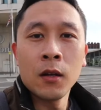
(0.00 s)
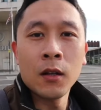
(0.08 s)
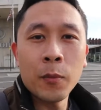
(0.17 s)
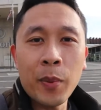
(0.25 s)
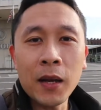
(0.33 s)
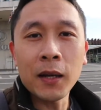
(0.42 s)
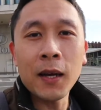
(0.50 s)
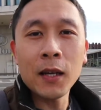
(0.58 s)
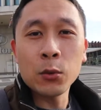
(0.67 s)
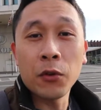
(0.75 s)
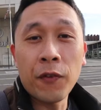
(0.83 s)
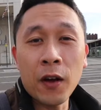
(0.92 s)
The
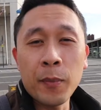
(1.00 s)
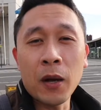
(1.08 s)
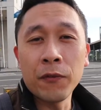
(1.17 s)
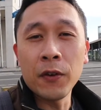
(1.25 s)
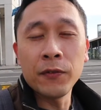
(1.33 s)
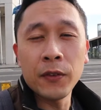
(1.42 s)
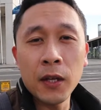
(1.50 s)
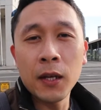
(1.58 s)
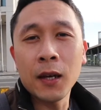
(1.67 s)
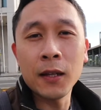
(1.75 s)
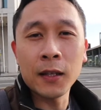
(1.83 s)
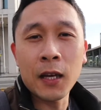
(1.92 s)
pancakes were
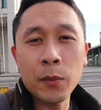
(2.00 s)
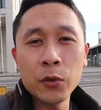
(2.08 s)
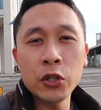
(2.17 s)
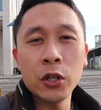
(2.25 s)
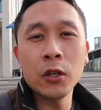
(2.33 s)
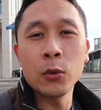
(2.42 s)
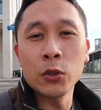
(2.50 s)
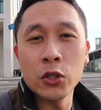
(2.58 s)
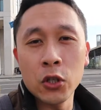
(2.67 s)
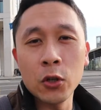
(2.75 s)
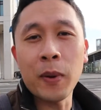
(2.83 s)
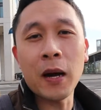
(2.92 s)
£5.50 and the cappuccino was
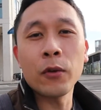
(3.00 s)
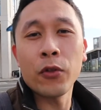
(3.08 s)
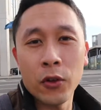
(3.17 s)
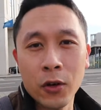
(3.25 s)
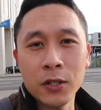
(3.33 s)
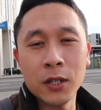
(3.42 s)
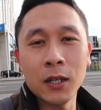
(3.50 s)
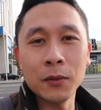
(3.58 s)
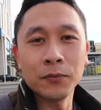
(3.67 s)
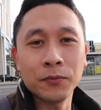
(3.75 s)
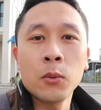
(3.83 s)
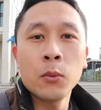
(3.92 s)
£2.30,
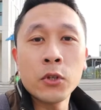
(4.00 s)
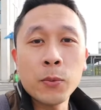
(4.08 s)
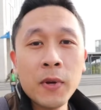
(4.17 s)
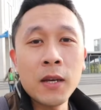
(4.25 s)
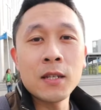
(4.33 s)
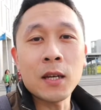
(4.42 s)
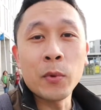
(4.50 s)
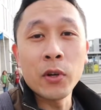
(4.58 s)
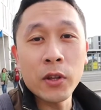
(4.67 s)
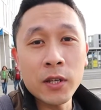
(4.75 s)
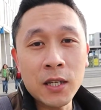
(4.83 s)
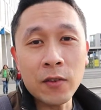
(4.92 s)
which means I'm
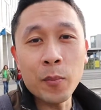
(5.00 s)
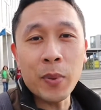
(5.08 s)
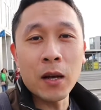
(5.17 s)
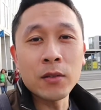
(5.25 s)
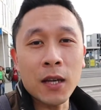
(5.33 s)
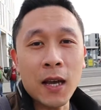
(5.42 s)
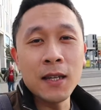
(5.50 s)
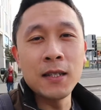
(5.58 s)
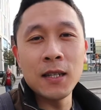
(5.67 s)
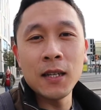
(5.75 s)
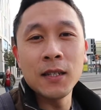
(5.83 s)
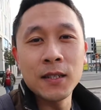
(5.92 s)
another
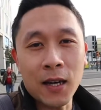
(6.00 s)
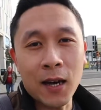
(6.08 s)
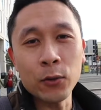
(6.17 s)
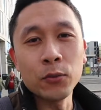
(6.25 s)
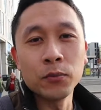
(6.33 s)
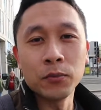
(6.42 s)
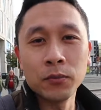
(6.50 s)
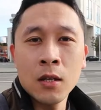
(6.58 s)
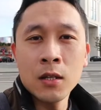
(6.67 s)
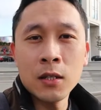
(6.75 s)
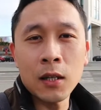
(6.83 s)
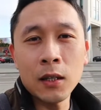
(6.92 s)
£7.80 down.
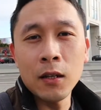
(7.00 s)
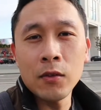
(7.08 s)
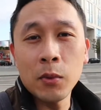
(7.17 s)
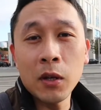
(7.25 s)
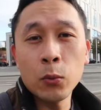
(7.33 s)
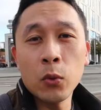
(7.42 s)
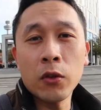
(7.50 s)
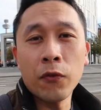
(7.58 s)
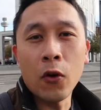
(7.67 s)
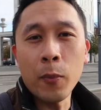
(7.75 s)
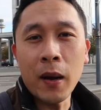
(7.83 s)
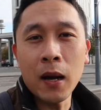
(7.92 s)
So that leaves me with
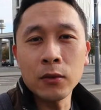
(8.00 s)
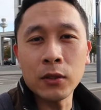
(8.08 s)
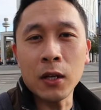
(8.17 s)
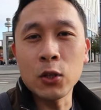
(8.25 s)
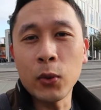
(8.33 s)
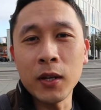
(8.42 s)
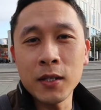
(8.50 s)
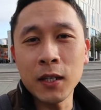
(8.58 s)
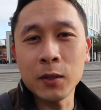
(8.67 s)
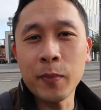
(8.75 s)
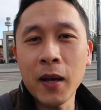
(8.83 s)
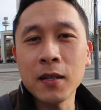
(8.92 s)
£4 and
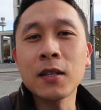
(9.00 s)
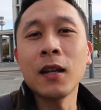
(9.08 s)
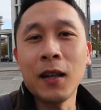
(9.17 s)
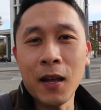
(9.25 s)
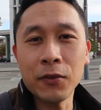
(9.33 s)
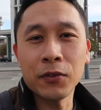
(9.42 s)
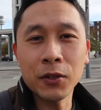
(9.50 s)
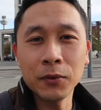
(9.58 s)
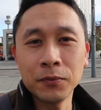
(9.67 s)
26 left.